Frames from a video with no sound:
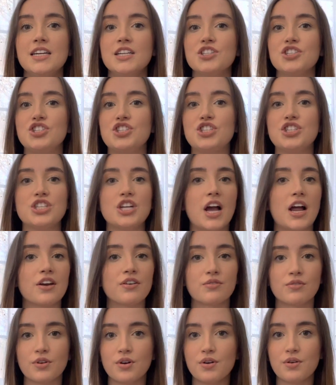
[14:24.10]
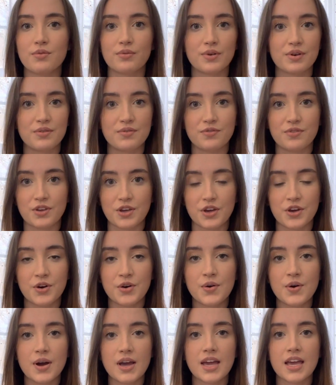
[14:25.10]
general
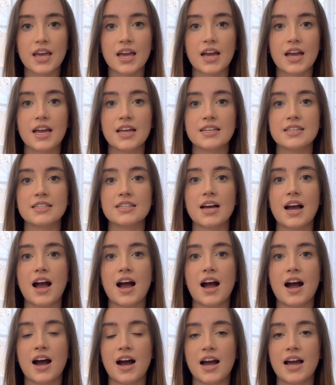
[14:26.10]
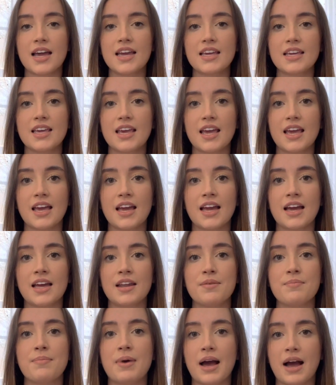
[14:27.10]
review, and I
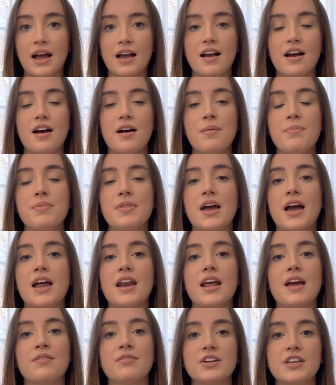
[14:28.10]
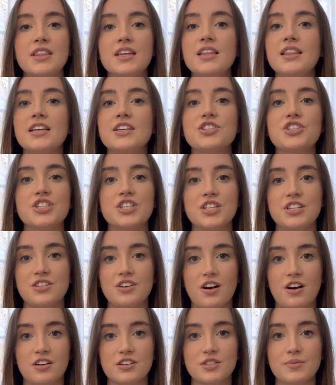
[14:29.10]
can back up that everything that she
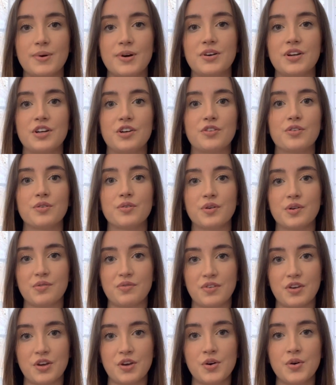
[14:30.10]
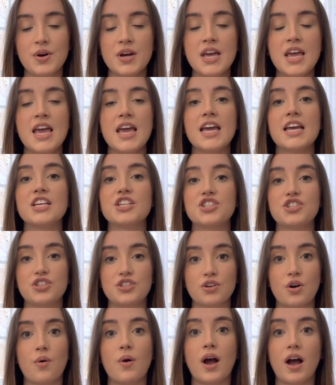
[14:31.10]
talks about in her review is
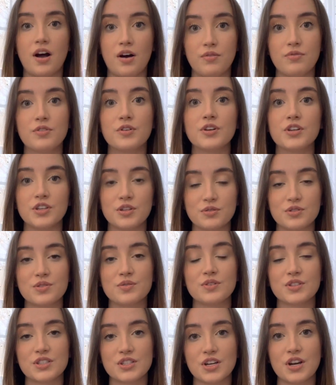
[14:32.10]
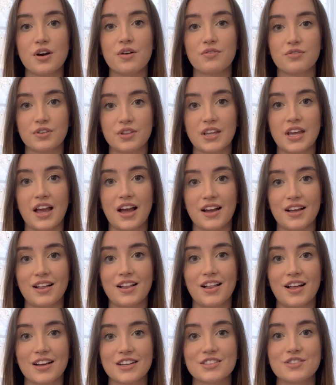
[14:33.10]
so helpful and useful to know for the
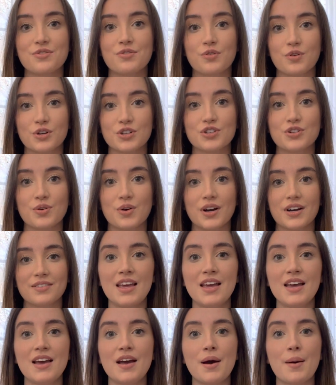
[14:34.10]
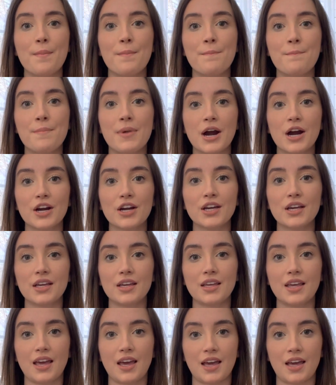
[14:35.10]
NCLEX for sure. Mark
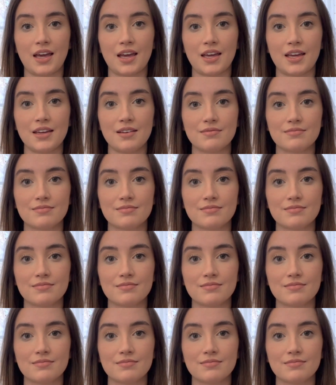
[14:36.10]
K,